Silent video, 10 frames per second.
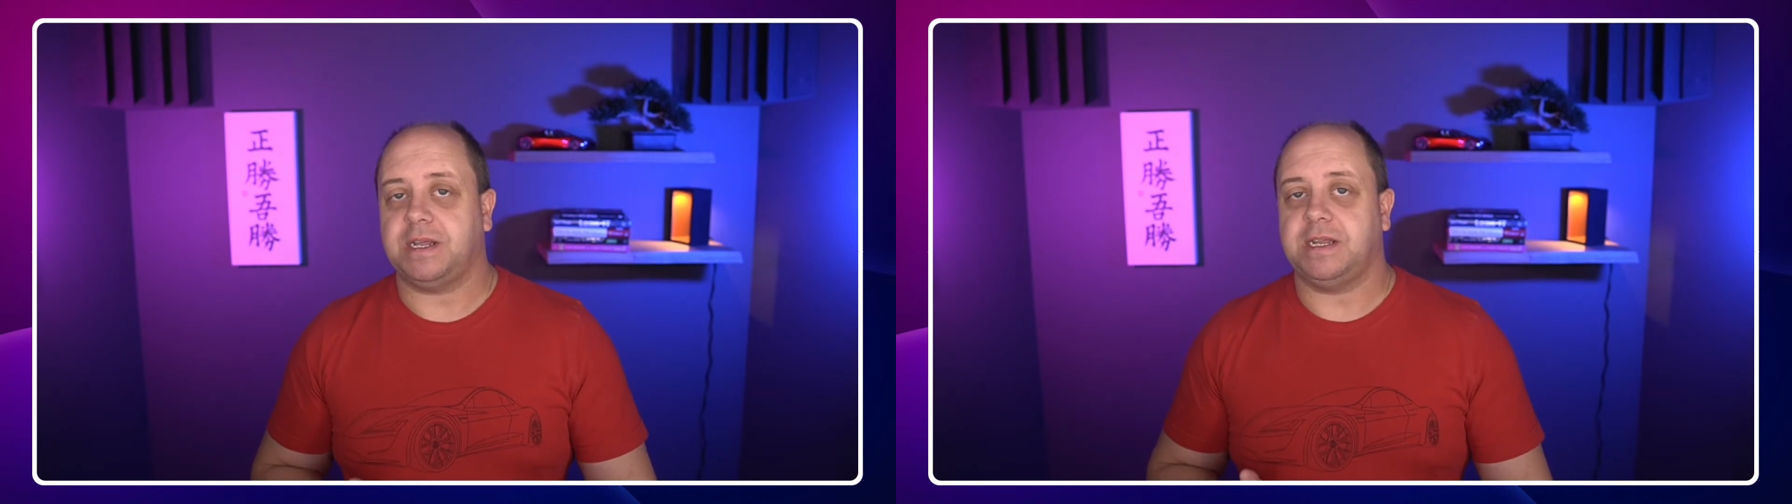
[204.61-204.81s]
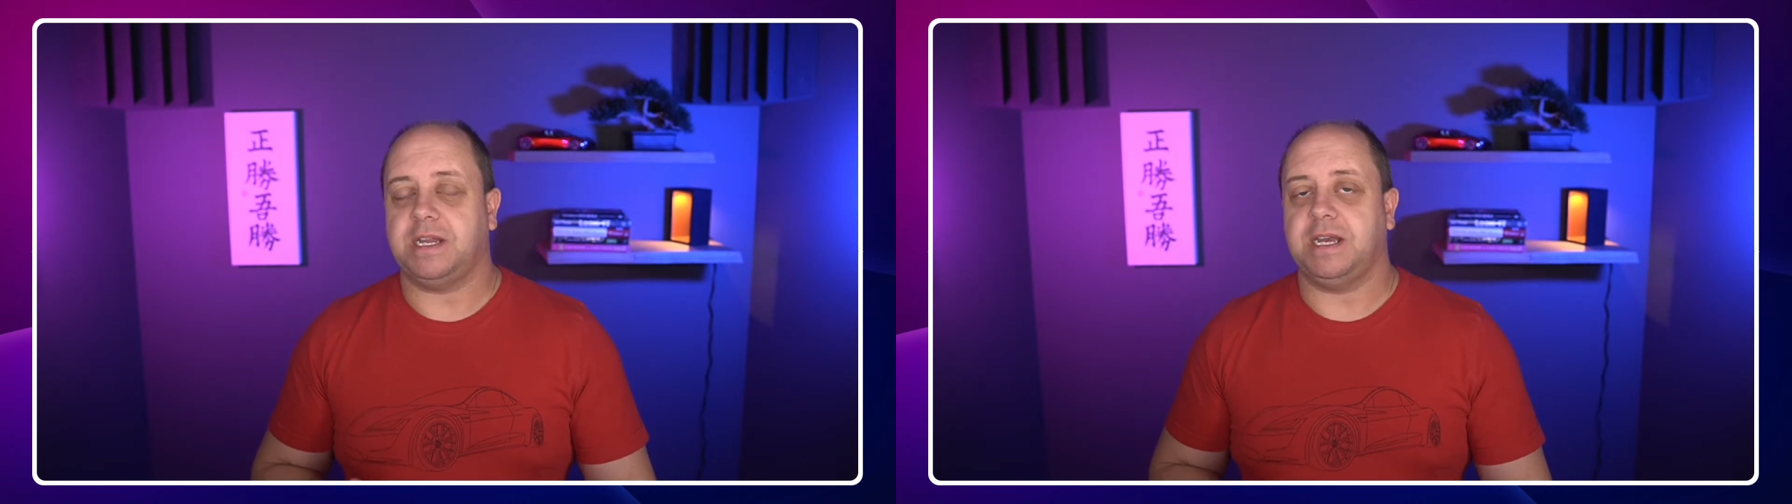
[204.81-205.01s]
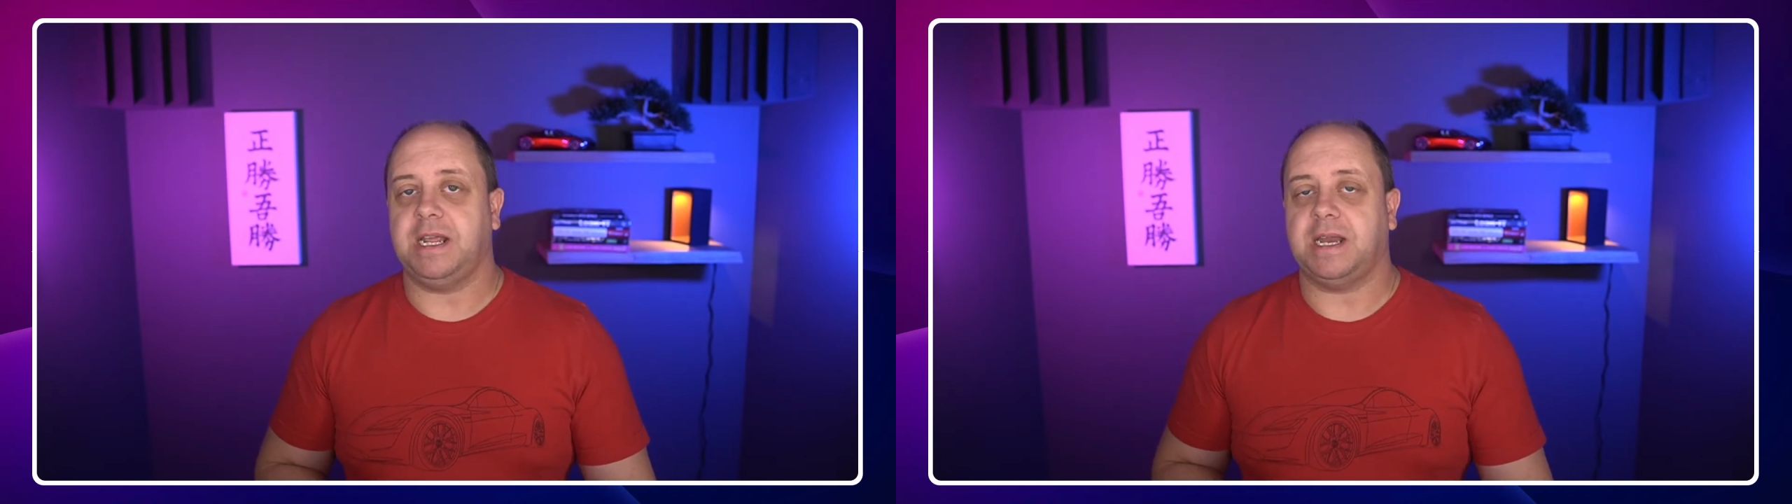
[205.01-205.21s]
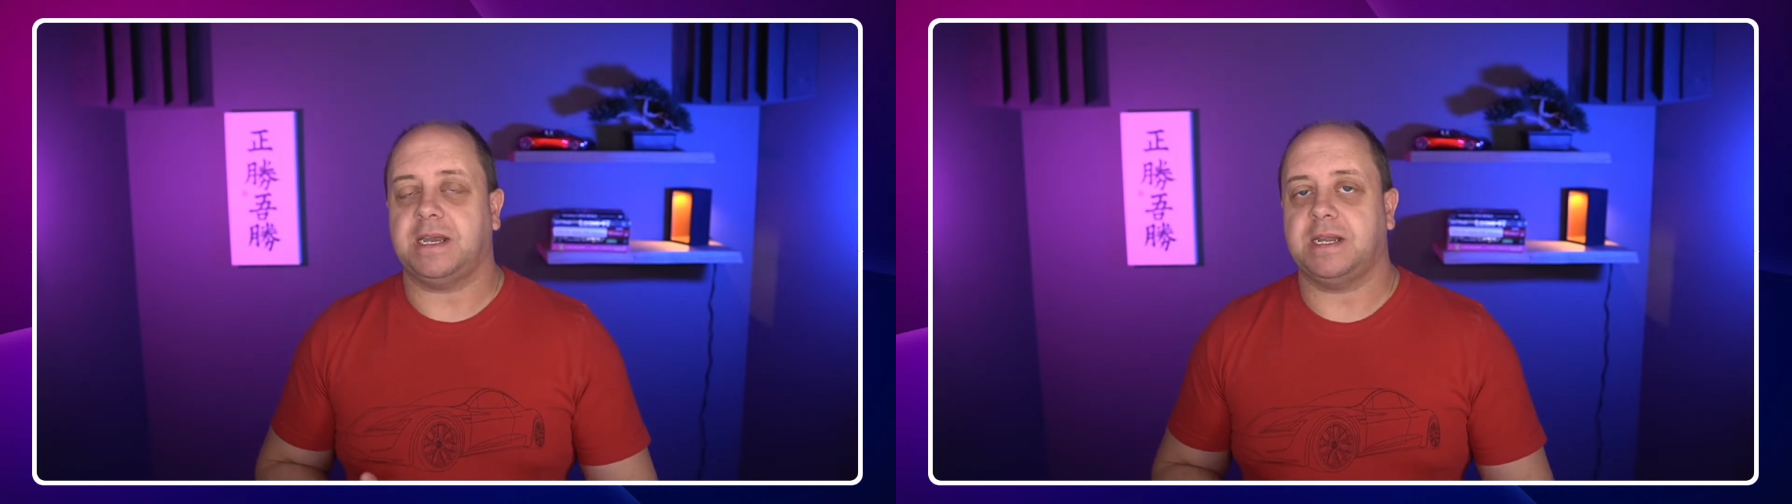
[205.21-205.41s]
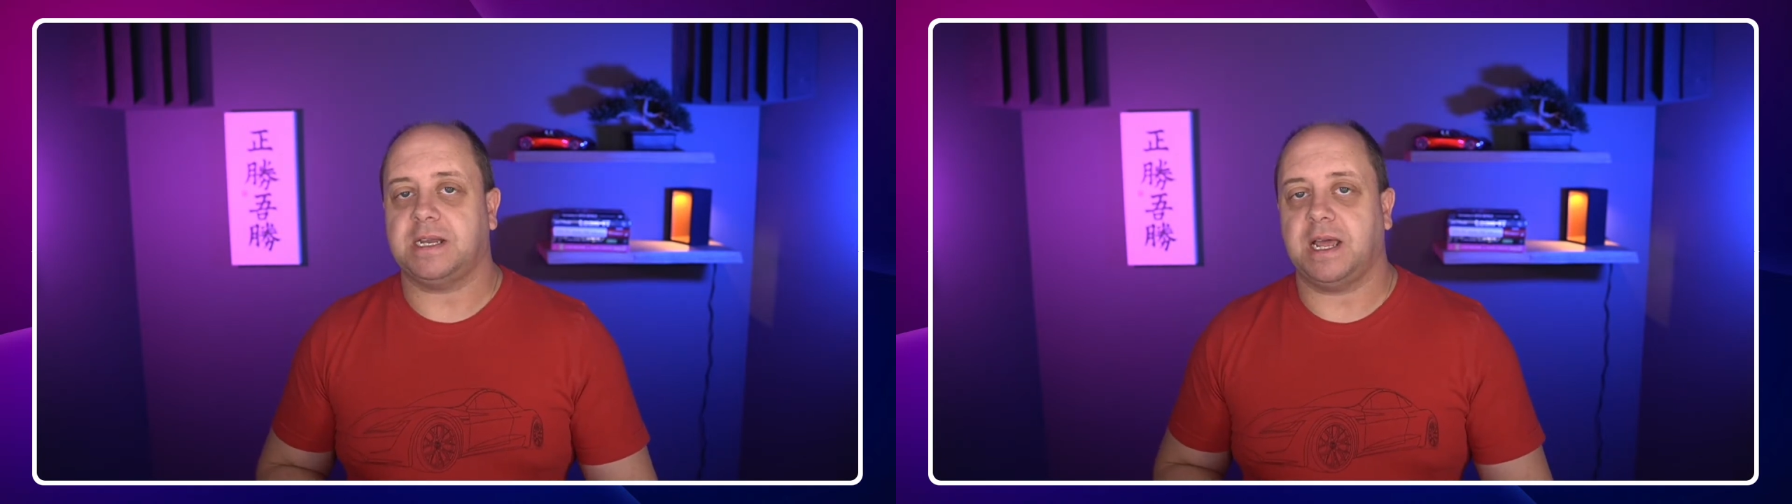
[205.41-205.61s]
is indeed
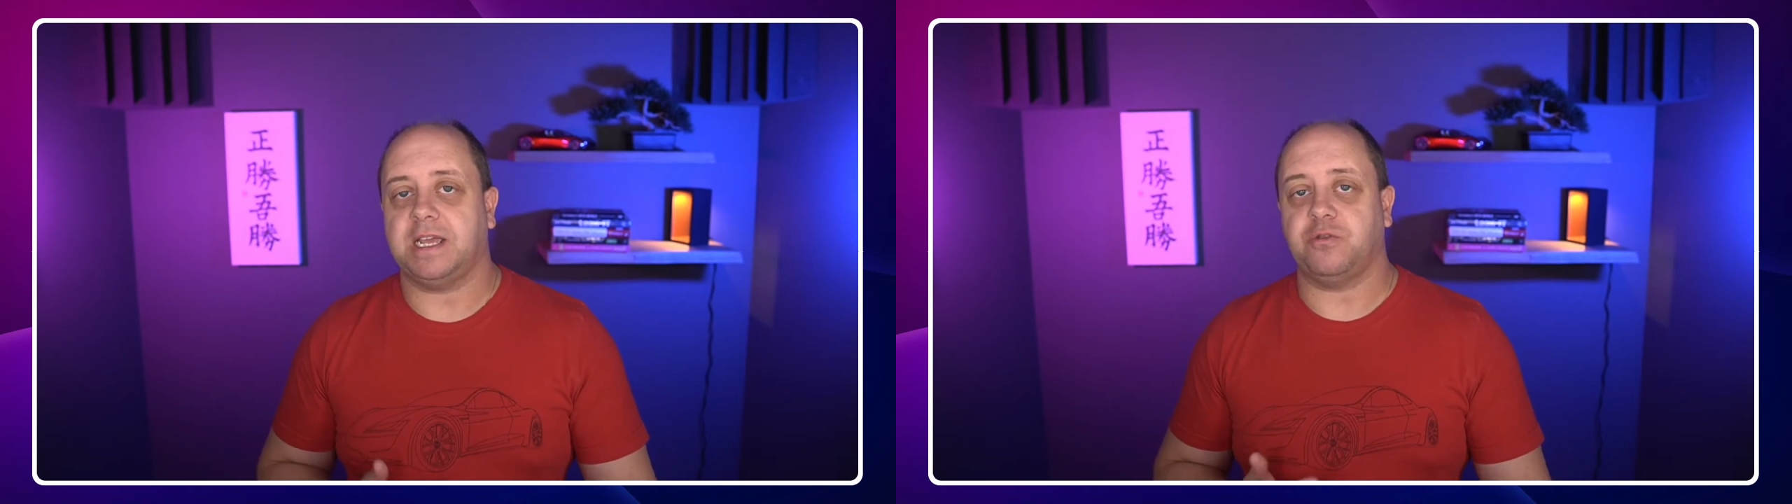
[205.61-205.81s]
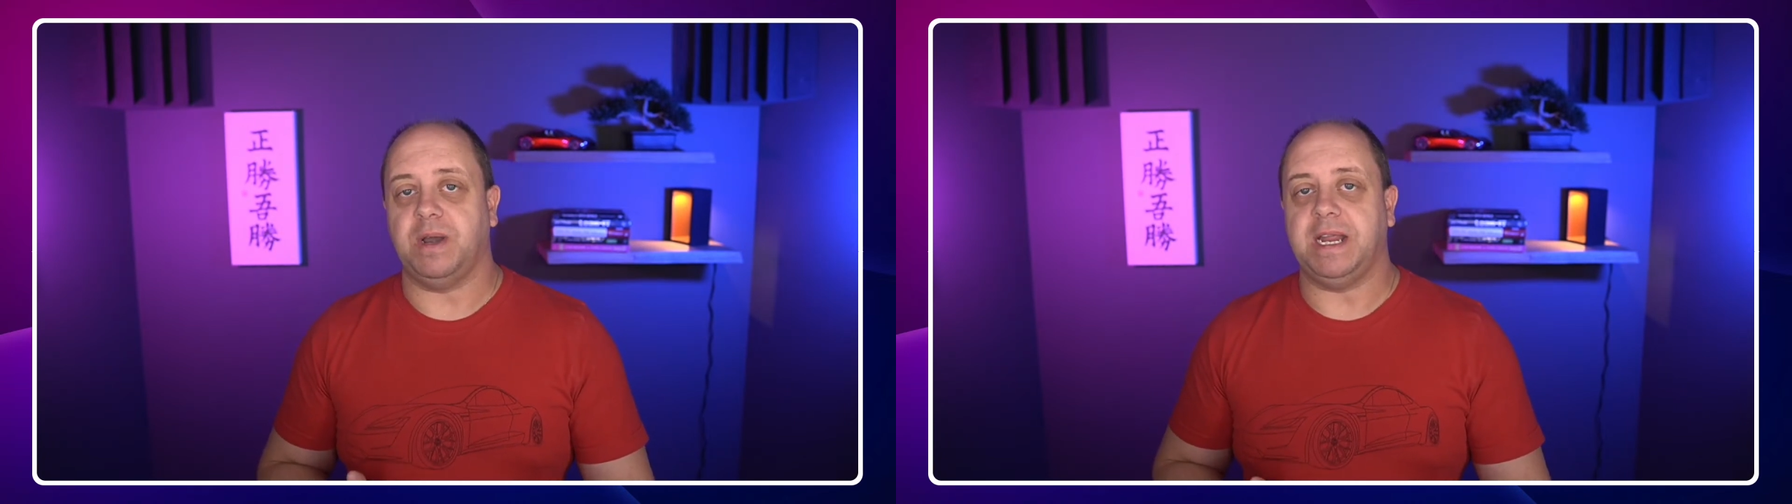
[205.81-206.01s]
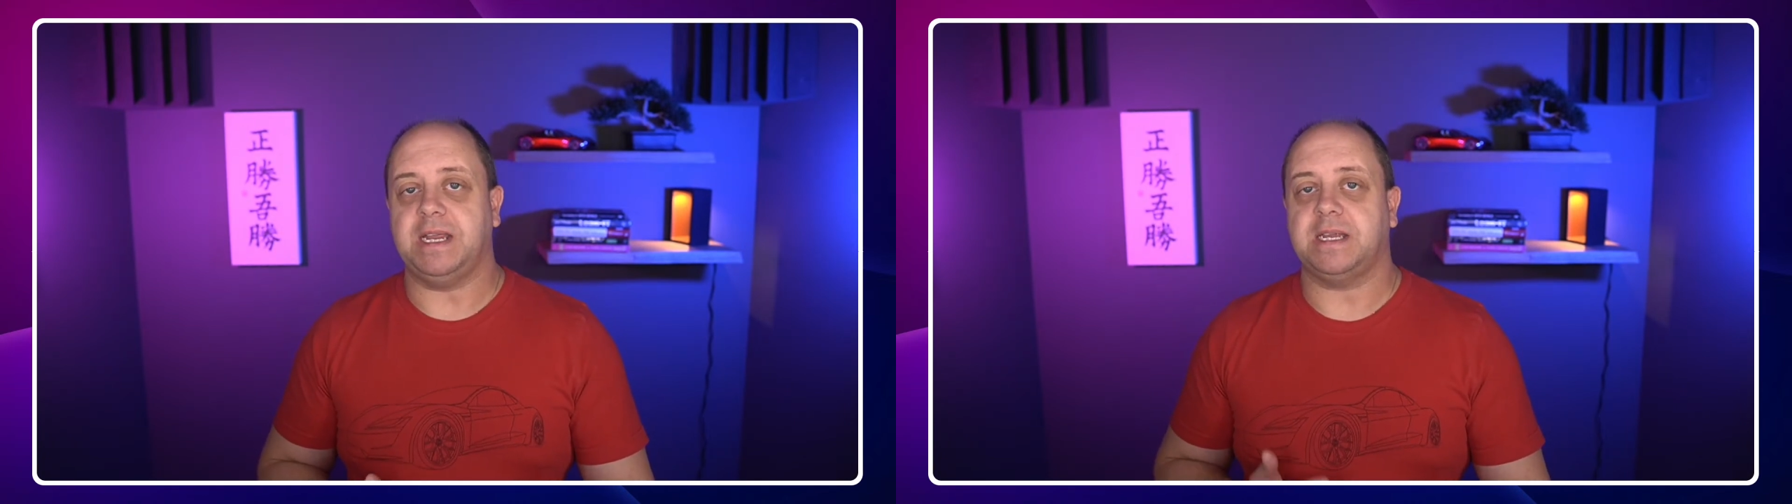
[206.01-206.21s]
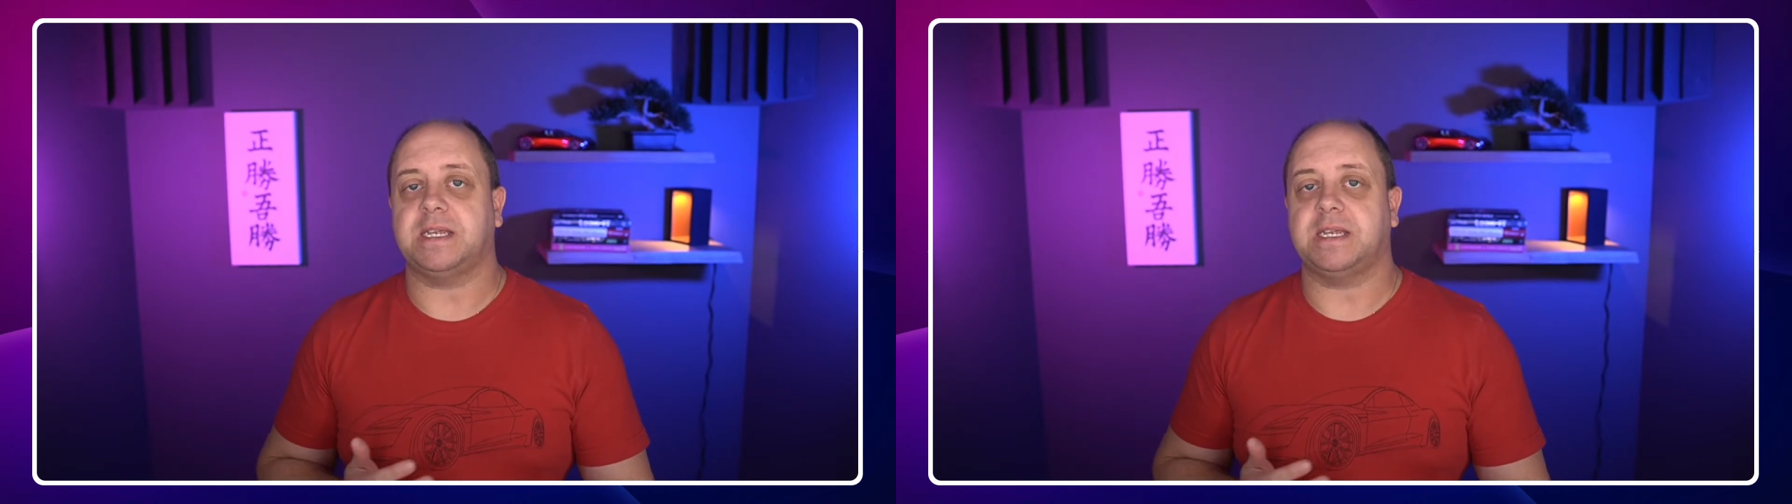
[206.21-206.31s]
that Tesla has released a